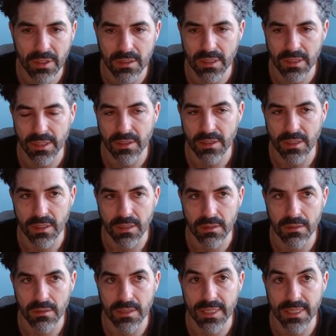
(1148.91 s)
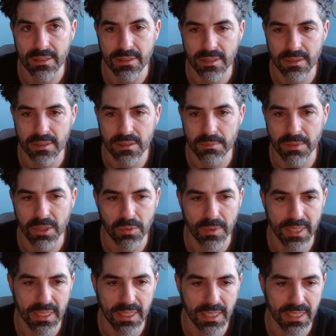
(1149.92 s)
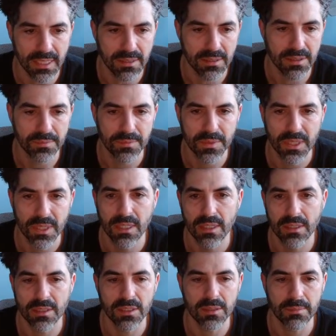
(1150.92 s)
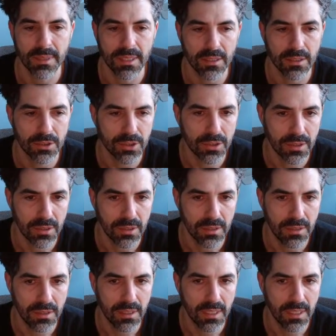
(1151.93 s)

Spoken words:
like the distance between eyes. Despair should